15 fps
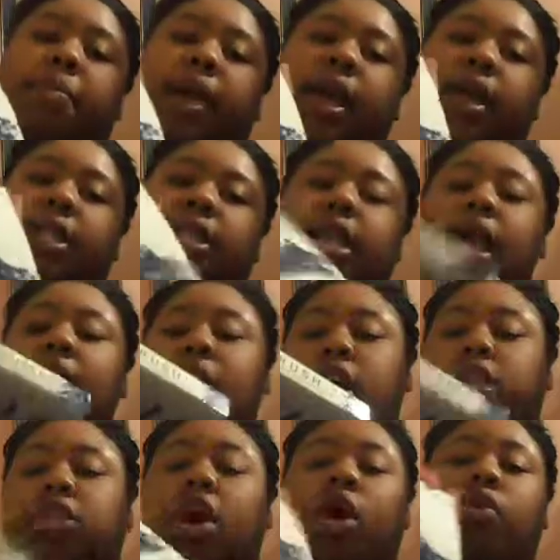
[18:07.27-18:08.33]
Banks.
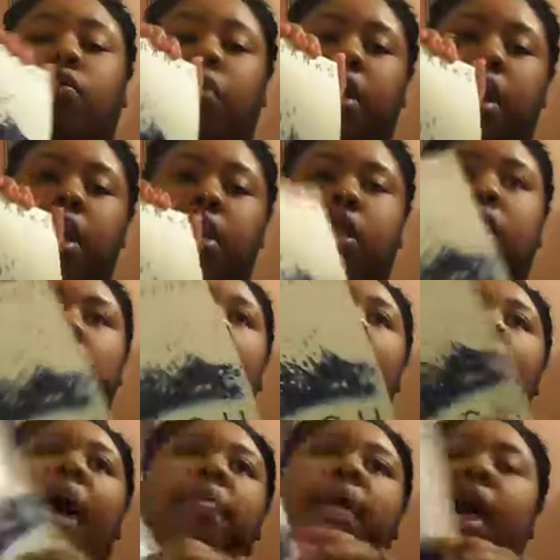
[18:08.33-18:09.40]
It's called Rush.
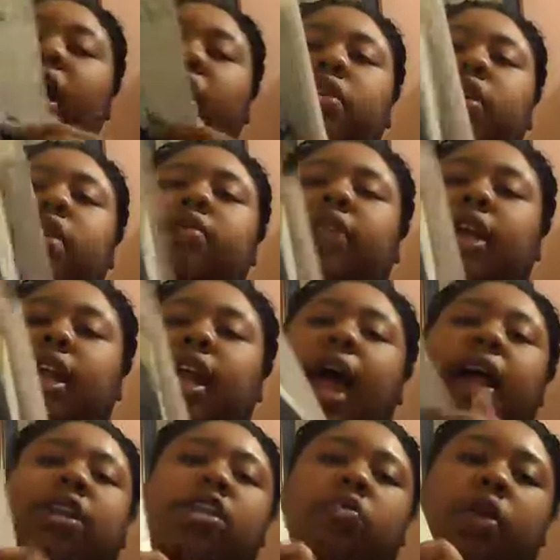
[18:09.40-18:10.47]
I'm not gonna reread it.
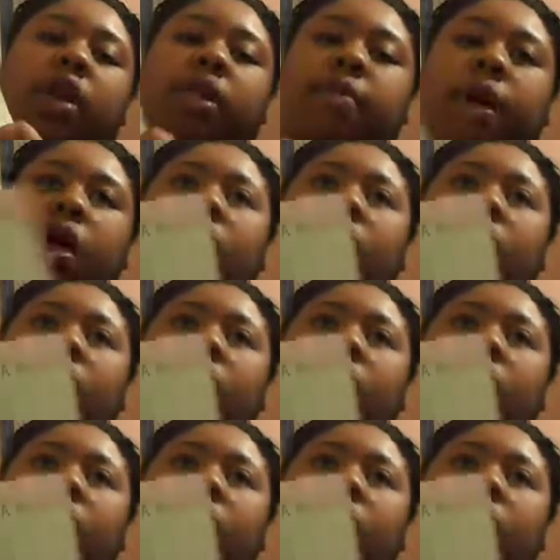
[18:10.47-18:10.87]
I just wanted my